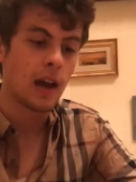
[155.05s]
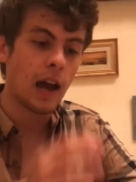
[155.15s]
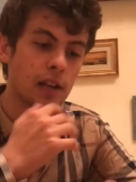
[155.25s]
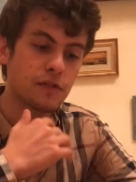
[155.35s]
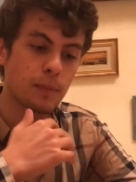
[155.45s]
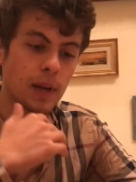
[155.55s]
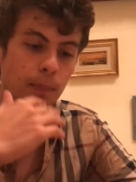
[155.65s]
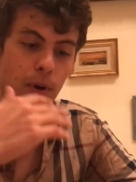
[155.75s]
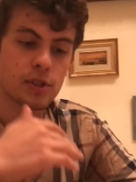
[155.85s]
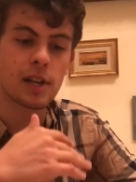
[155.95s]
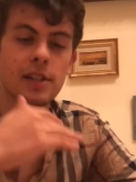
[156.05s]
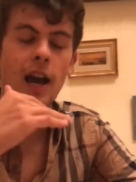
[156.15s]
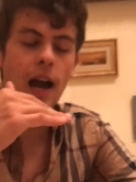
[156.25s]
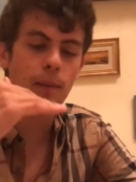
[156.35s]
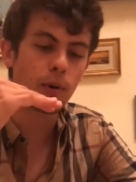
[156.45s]
As for me, a person has
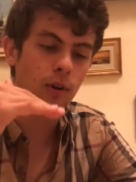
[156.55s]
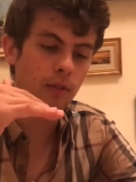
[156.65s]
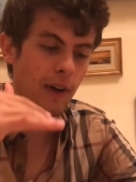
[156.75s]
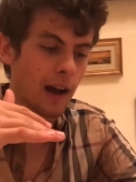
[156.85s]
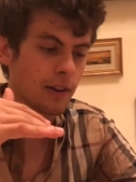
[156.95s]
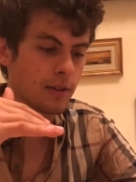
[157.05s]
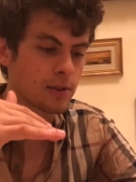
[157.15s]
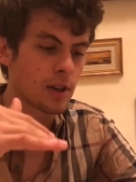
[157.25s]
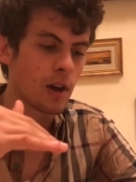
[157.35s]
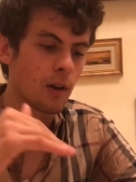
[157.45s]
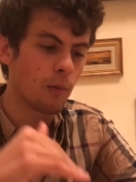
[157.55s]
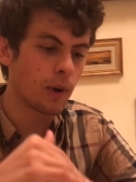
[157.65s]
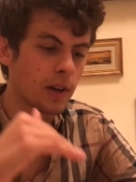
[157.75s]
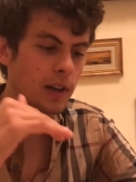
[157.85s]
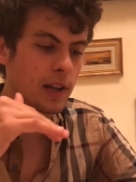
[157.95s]
high moral values
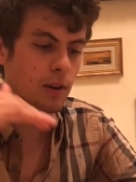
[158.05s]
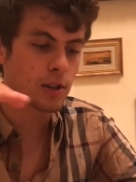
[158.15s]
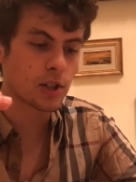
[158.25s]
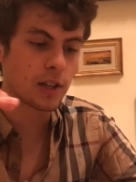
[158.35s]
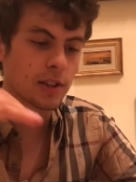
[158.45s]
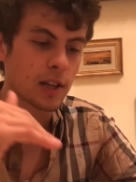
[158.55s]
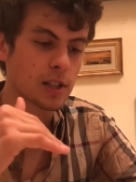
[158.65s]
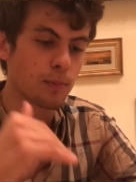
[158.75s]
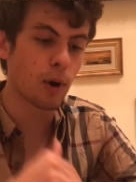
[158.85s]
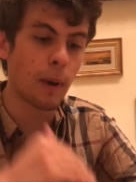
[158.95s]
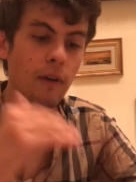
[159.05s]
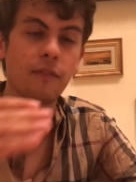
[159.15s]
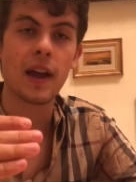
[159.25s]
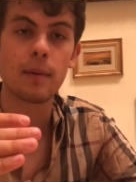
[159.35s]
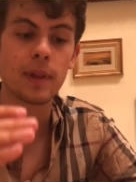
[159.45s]
when he or she thinks more about
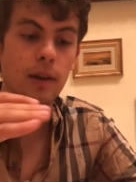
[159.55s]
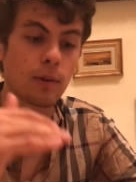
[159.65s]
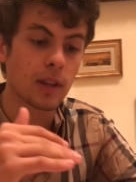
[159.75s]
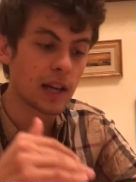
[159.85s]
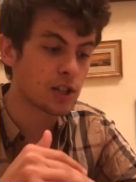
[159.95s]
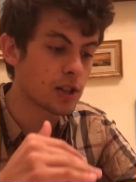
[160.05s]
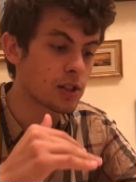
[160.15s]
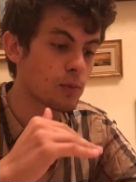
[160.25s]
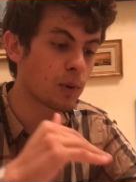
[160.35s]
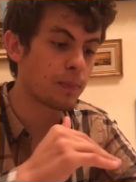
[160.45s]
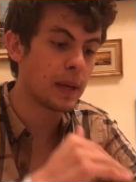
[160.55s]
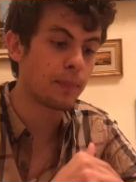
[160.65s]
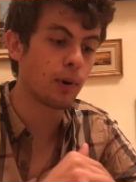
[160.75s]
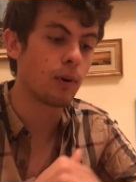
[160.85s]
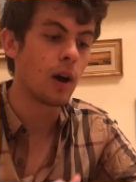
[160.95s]
family and relations with
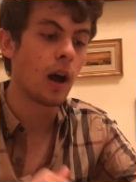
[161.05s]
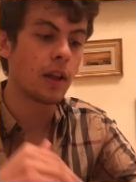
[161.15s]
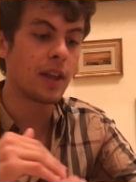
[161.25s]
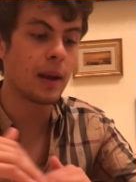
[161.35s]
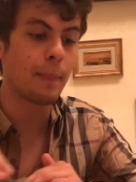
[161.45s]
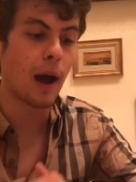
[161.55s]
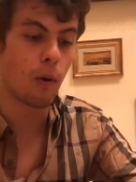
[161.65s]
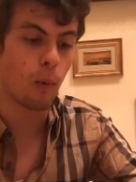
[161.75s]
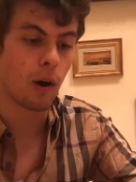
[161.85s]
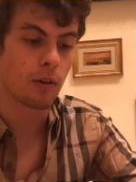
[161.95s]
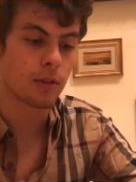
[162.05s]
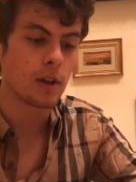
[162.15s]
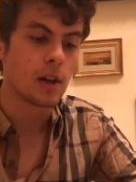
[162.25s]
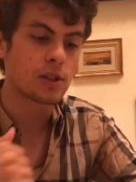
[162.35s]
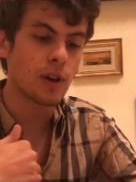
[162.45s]
people than about wealth
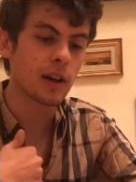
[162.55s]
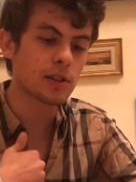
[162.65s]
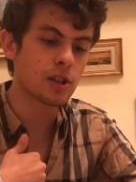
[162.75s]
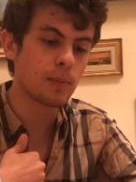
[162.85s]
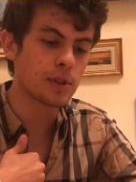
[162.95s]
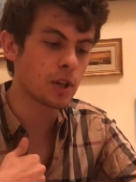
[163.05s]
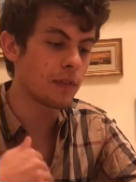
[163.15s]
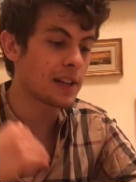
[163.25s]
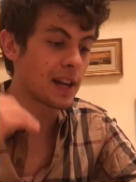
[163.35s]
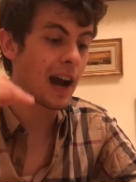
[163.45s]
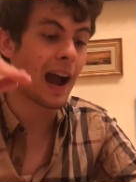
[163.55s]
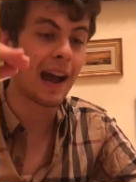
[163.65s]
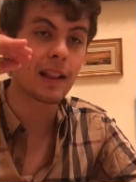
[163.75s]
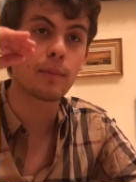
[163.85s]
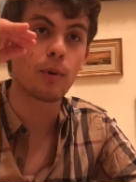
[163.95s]
so I consider myself as a
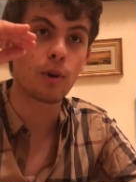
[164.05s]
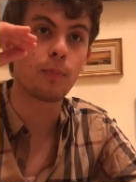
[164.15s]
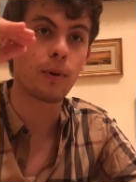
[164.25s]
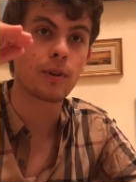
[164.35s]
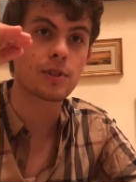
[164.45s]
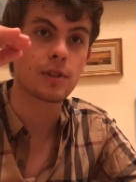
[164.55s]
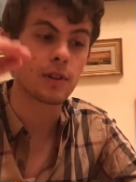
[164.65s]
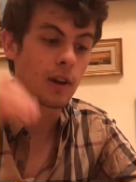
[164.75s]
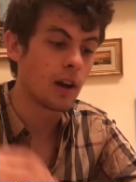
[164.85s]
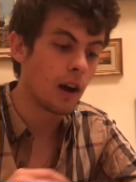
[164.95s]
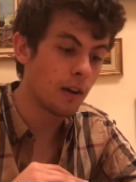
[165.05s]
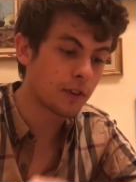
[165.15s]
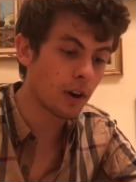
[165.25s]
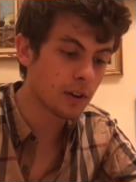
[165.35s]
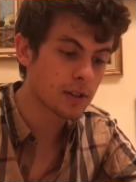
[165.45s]
highly moral person. Of
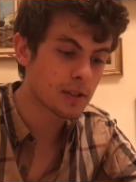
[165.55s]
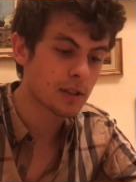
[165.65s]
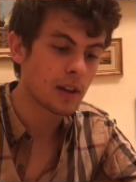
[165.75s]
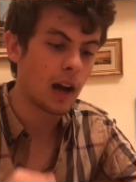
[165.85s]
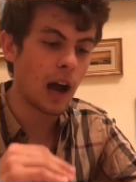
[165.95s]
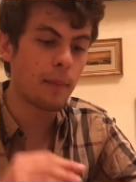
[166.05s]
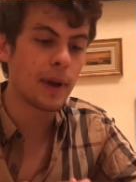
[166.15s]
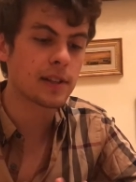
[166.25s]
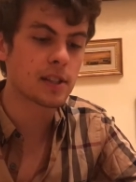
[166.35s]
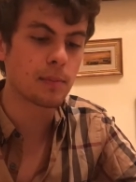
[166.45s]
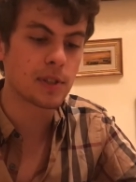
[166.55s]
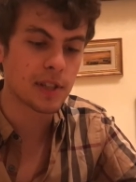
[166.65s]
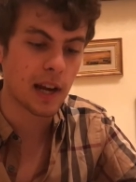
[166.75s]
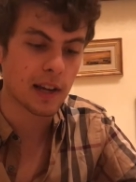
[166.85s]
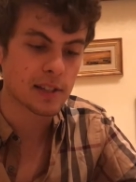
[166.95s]
course, I made some
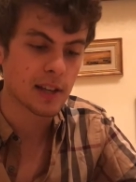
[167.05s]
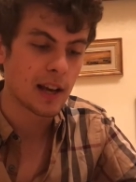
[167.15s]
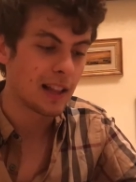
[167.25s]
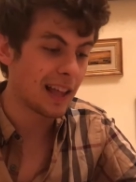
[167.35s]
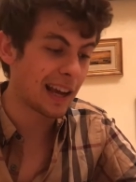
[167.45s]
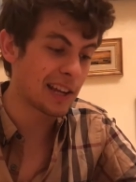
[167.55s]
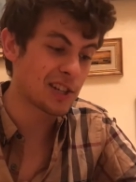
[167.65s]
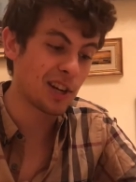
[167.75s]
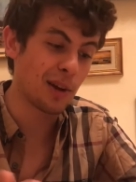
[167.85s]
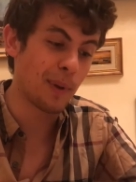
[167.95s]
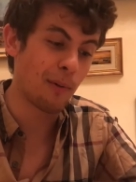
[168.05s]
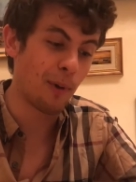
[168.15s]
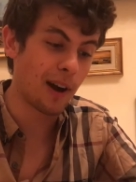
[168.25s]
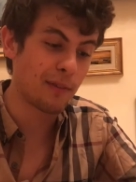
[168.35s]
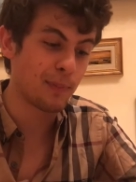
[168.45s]
mistakes. Like I cheated on my
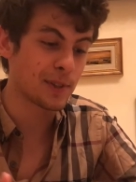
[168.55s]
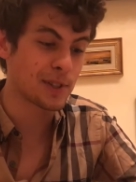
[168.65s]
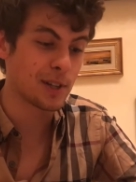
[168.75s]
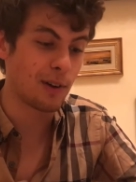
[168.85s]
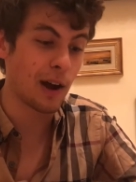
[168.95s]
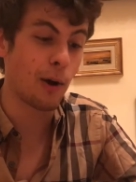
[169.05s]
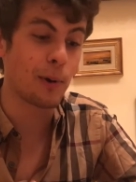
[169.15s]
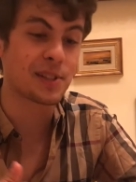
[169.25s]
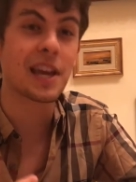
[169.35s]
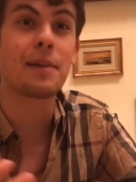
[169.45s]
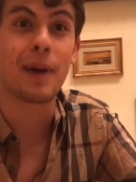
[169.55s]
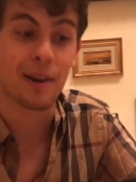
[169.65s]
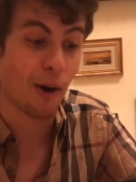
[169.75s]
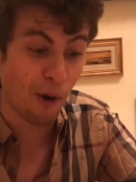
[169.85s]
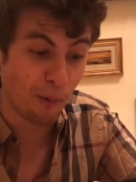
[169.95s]
wife, but still, I always came
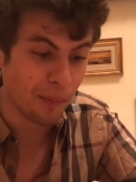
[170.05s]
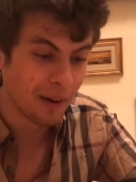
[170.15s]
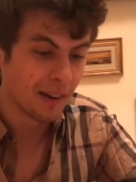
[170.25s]
back home.